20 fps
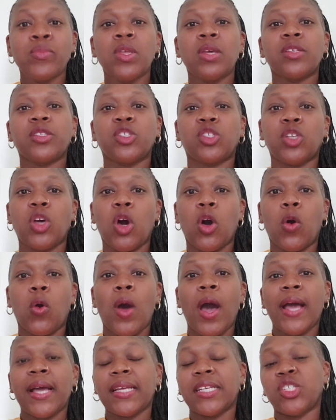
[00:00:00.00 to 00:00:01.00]

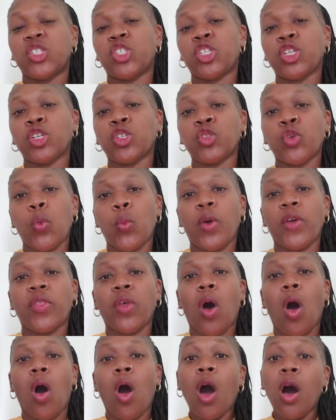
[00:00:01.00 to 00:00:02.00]
So children
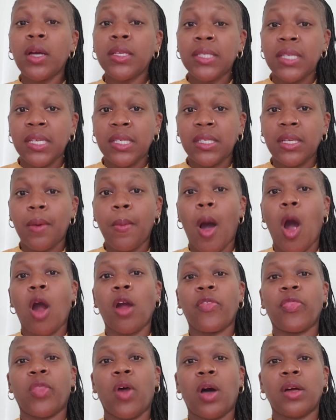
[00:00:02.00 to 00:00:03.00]
with autism
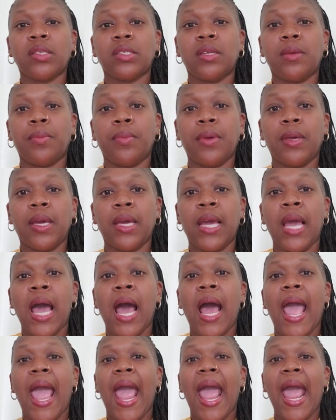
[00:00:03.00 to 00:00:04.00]
are thought to be
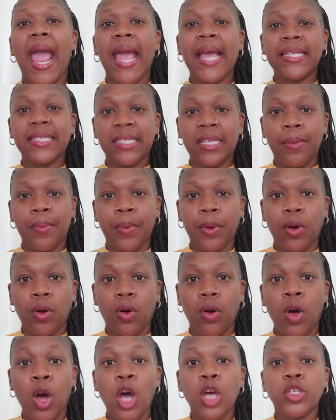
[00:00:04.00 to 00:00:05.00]

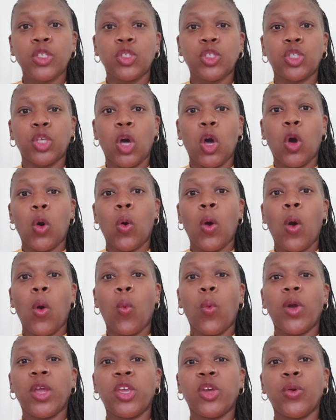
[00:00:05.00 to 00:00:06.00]
atypical. So
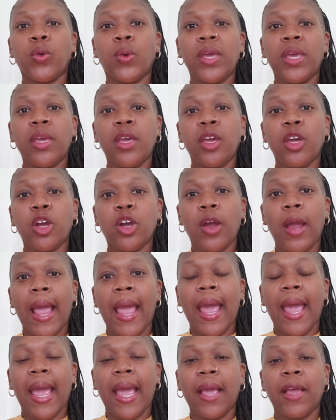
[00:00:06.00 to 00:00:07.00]
when you hear
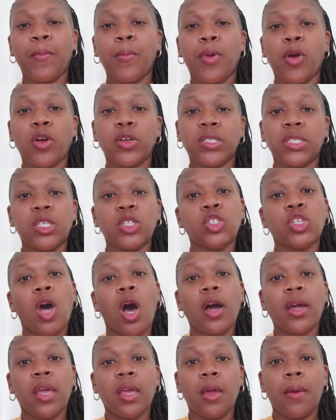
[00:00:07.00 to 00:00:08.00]
a person
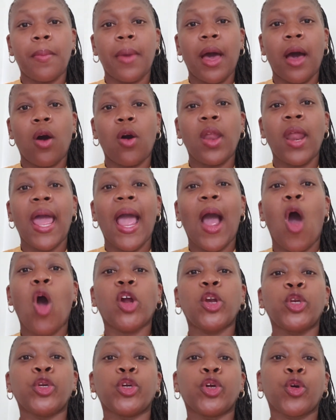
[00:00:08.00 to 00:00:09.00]
talking about
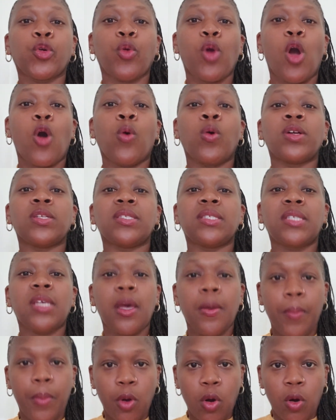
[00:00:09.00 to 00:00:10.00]

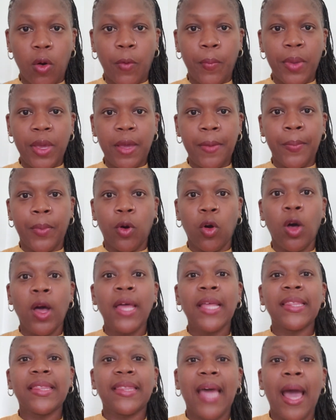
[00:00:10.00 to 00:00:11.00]
neurotypical people,
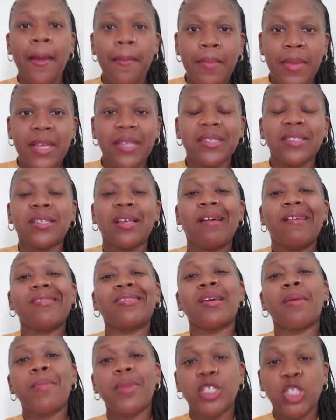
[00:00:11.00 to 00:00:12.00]
that means
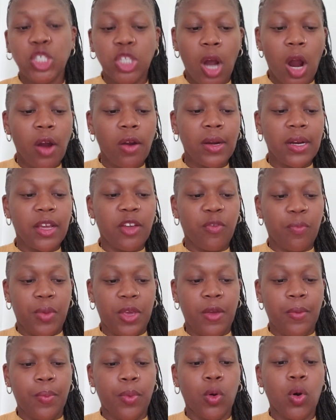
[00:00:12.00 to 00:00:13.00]
the majority of
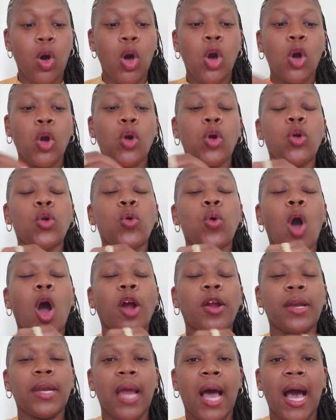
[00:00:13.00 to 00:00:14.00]
people who
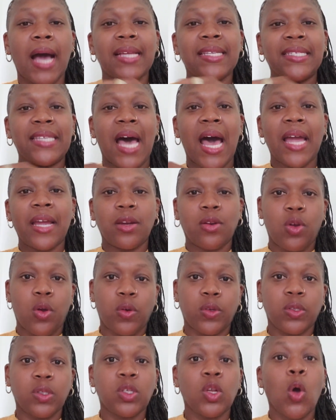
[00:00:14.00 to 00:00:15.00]
are not
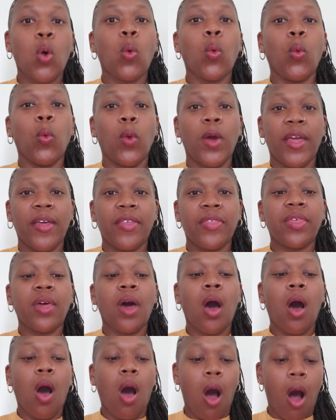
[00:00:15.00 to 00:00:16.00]
diagnosed with
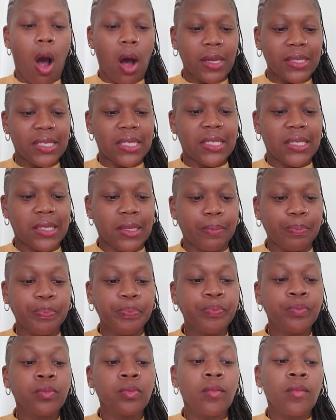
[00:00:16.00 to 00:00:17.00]
autism.
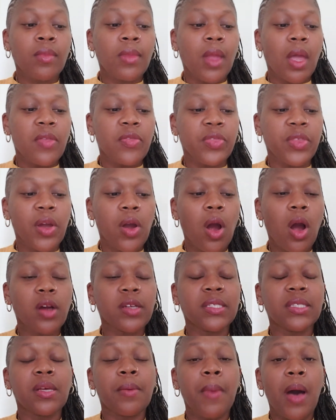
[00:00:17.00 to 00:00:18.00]
There are
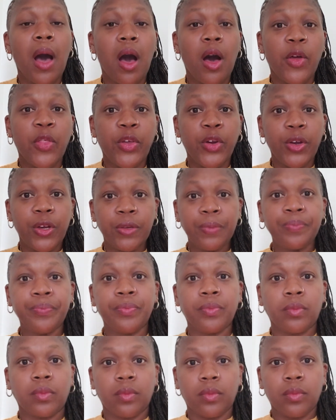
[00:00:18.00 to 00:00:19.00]
some other
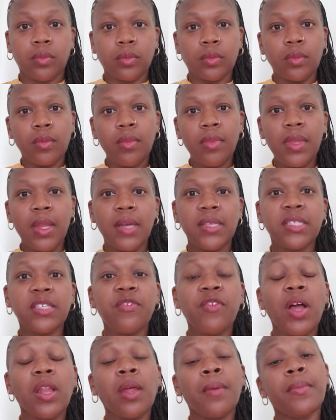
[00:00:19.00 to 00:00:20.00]

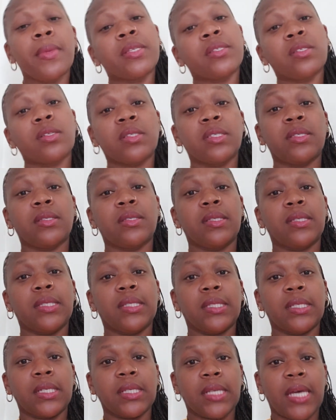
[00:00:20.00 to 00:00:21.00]
developmental
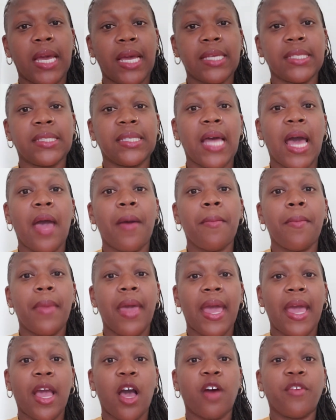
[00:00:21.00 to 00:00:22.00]
delays that
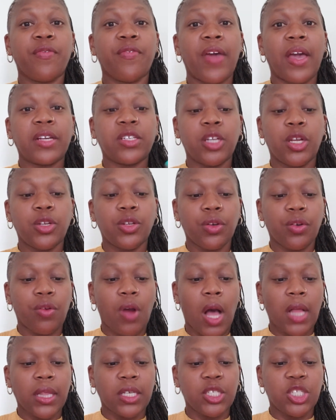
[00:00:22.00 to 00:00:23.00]
may affect
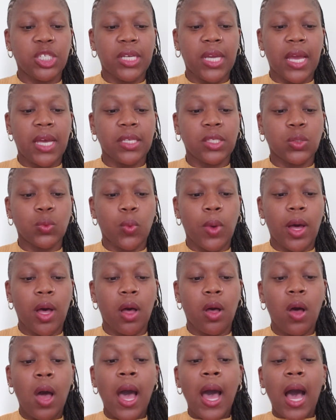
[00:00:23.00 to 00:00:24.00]
neurology as well.